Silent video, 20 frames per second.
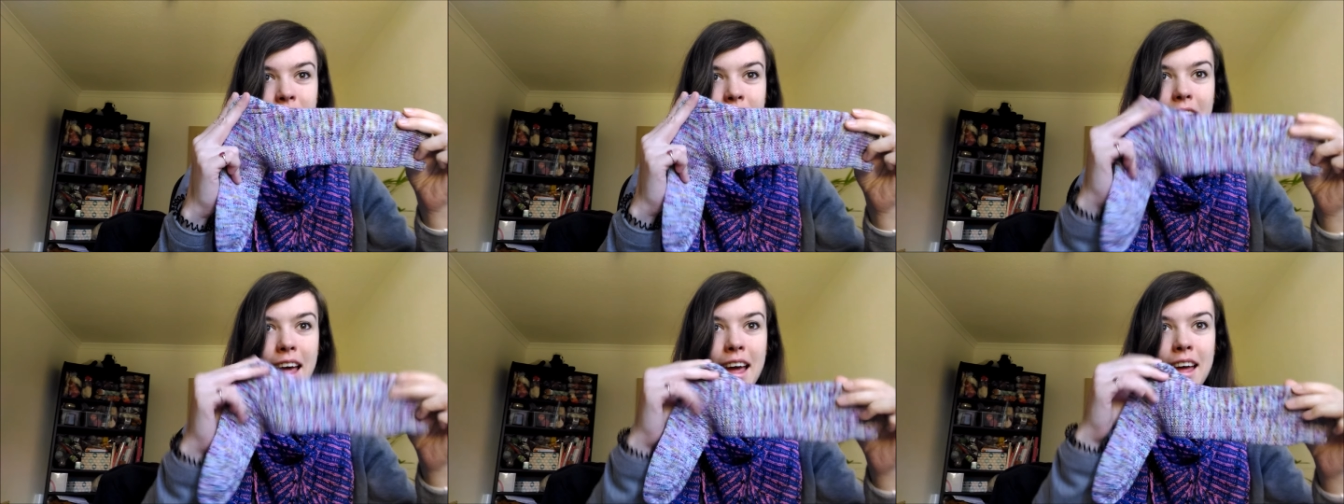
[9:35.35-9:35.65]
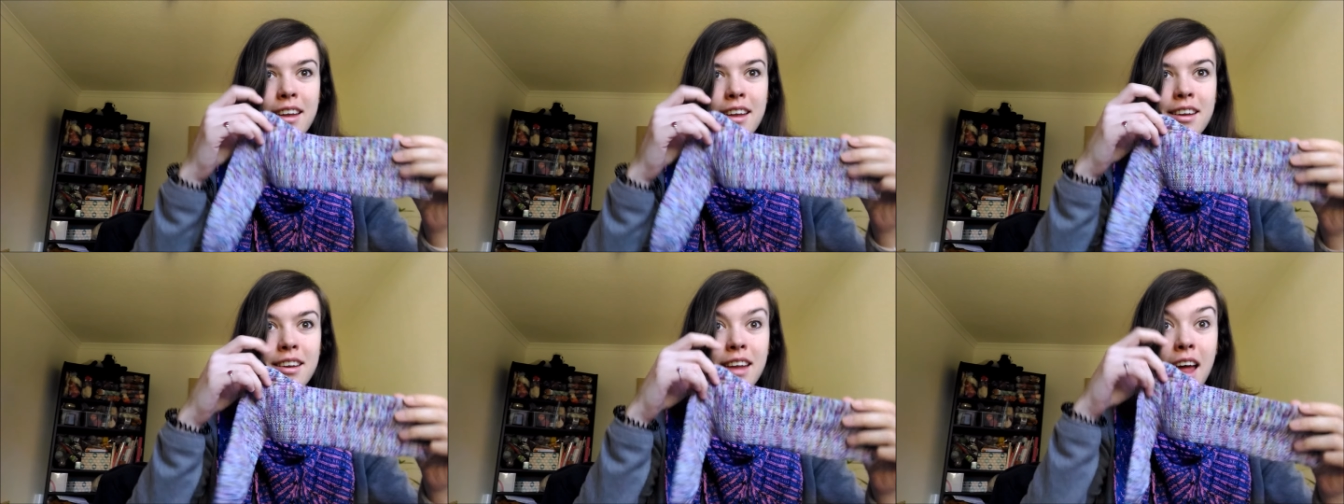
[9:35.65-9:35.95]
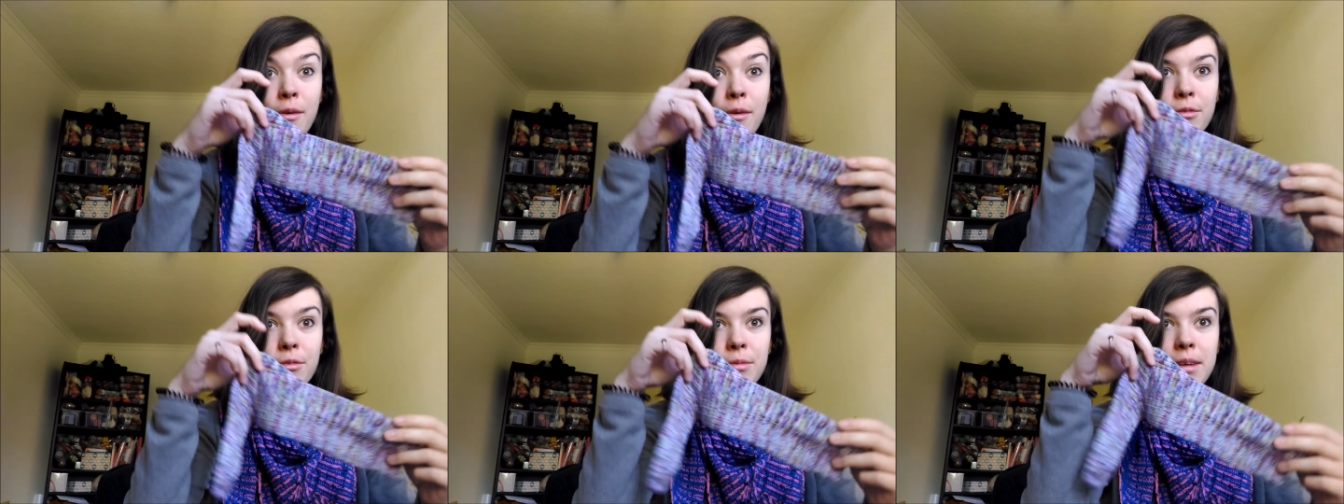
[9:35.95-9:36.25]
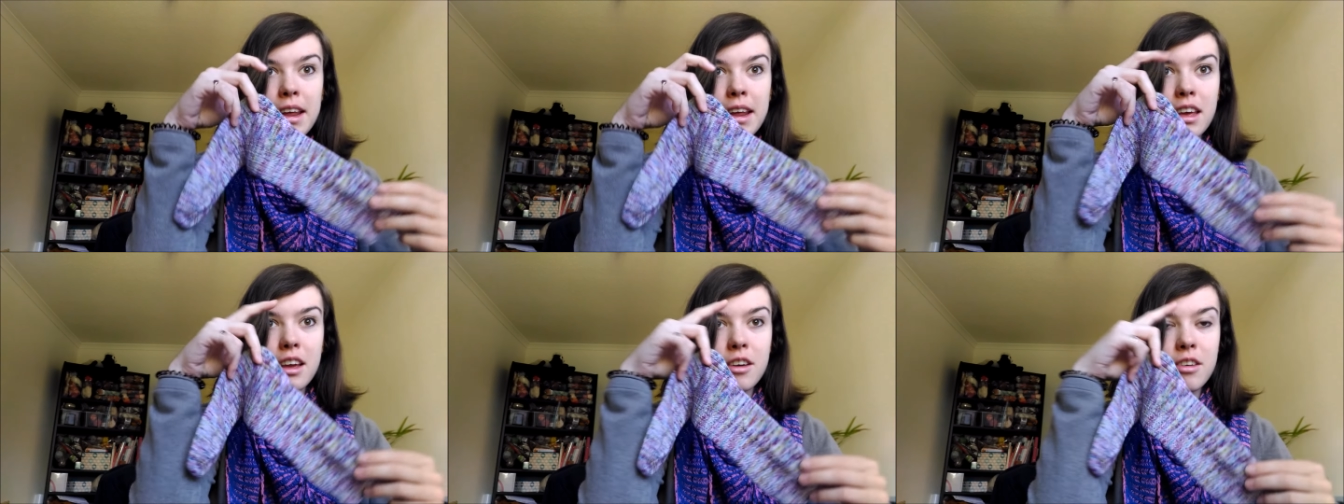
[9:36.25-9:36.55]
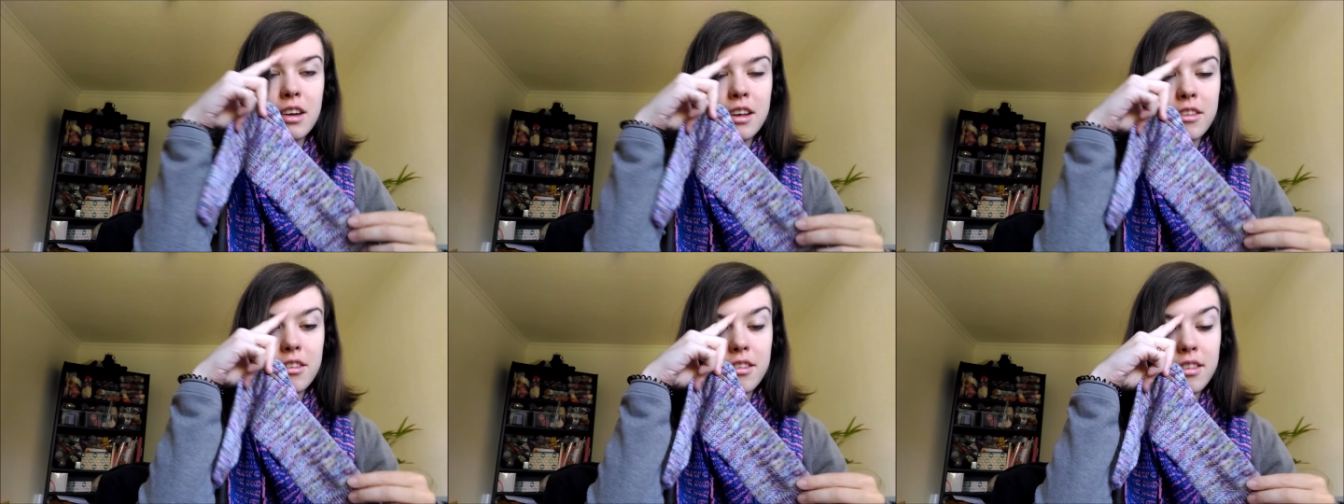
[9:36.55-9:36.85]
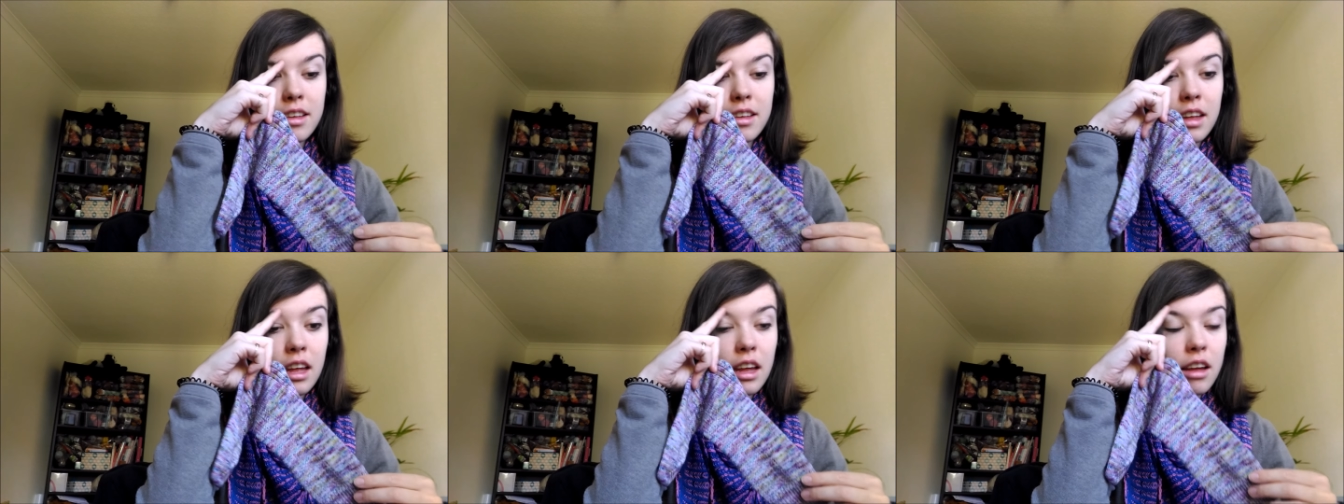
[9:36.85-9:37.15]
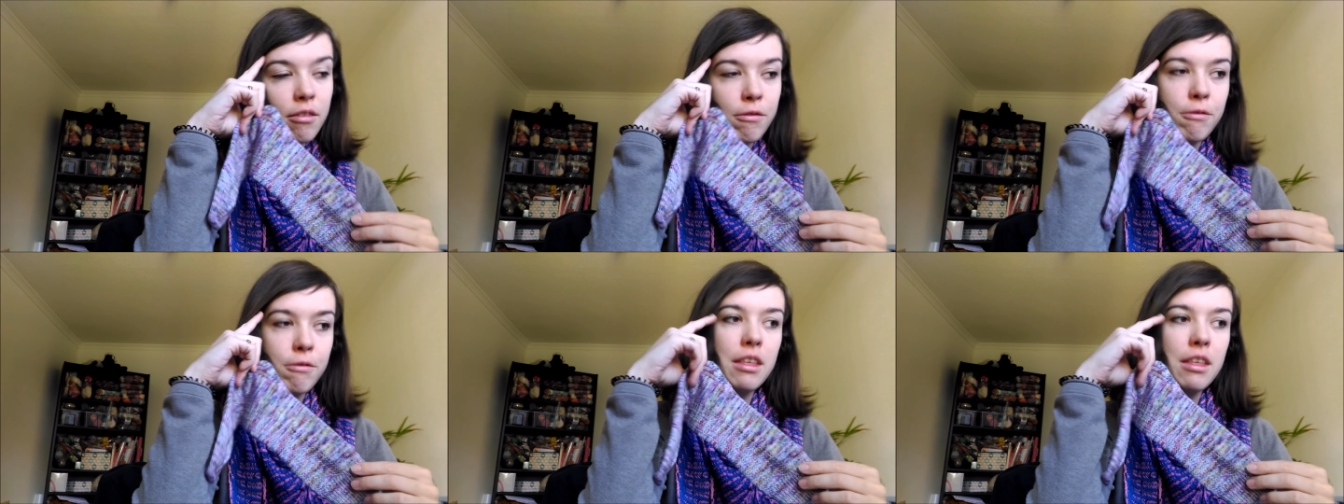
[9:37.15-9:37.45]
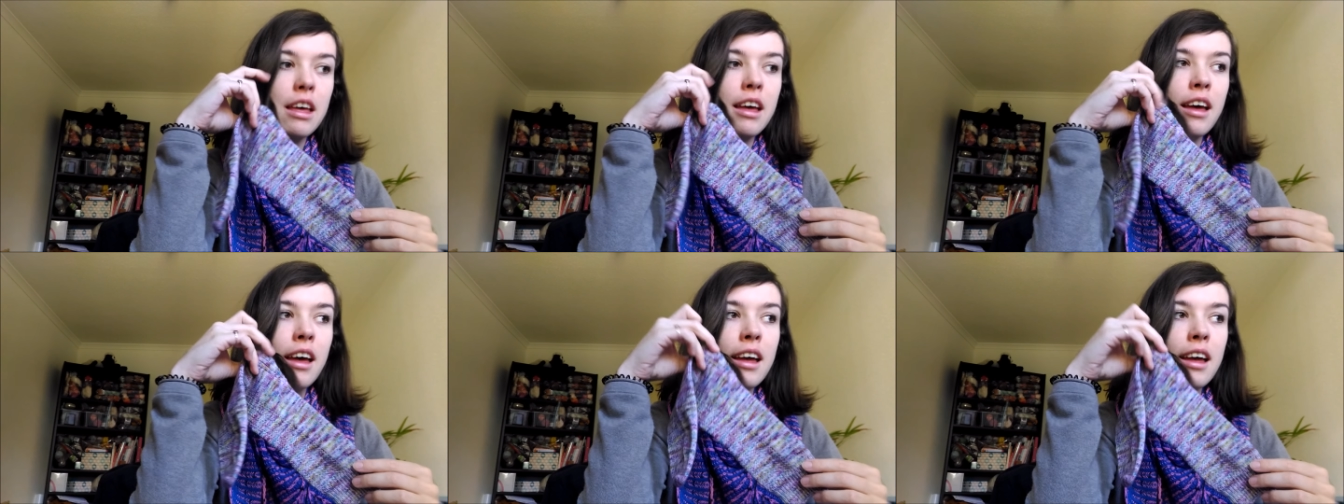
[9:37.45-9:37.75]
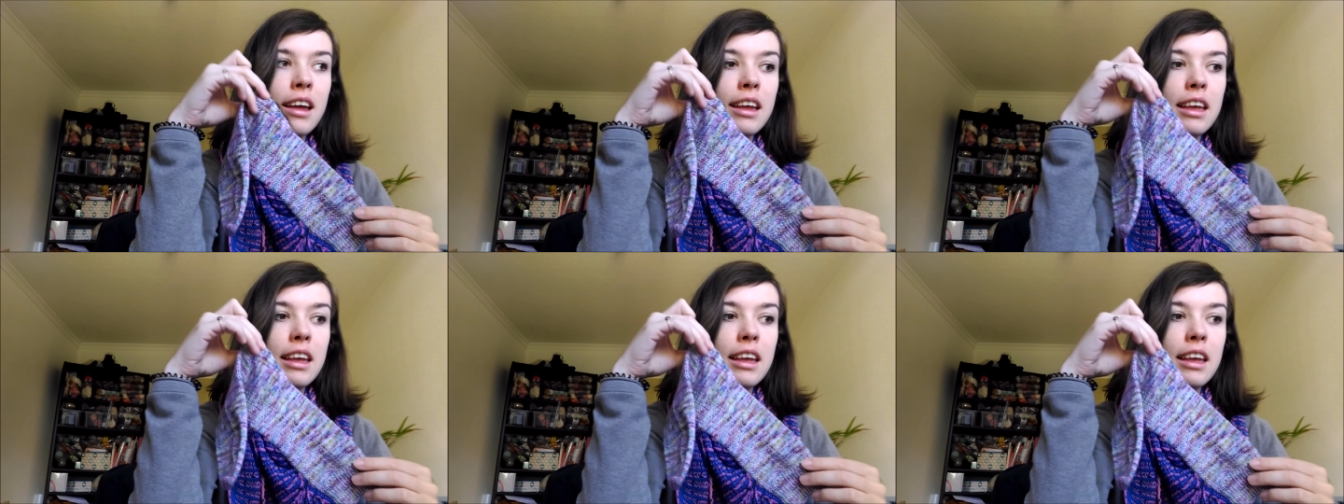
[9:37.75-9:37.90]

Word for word: And I was really curious to see if the